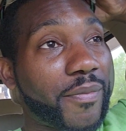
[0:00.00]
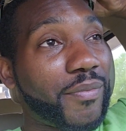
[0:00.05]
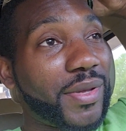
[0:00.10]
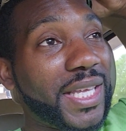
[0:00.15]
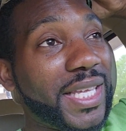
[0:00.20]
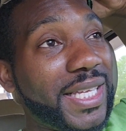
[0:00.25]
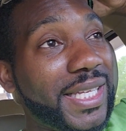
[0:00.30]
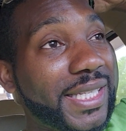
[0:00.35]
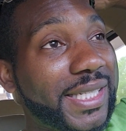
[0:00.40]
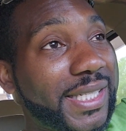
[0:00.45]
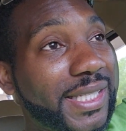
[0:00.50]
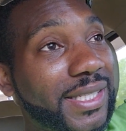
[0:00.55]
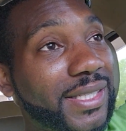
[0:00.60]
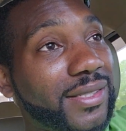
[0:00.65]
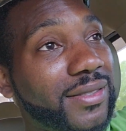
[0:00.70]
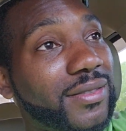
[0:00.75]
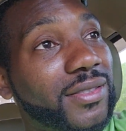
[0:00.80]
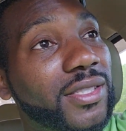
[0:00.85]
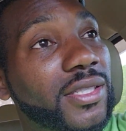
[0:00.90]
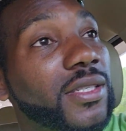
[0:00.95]

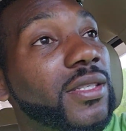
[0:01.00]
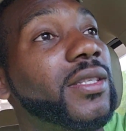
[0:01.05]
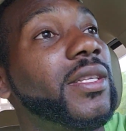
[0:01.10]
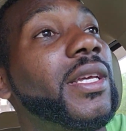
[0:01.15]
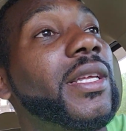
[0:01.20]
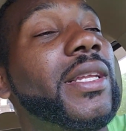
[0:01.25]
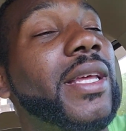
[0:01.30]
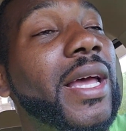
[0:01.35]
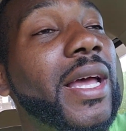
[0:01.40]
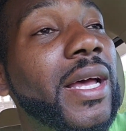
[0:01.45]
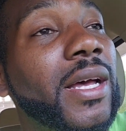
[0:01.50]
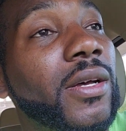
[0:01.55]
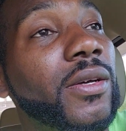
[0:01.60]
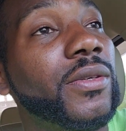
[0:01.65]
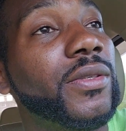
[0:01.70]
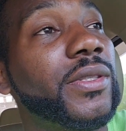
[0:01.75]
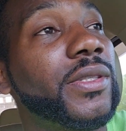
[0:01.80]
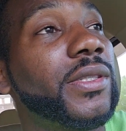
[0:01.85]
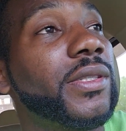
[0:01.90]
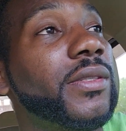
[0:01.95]
peace, chilling at the
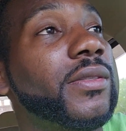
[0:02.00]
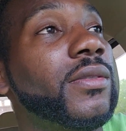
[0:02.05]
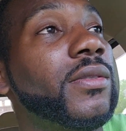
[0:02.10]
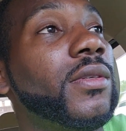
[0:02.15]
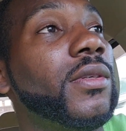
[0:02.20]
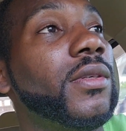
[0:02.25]
house.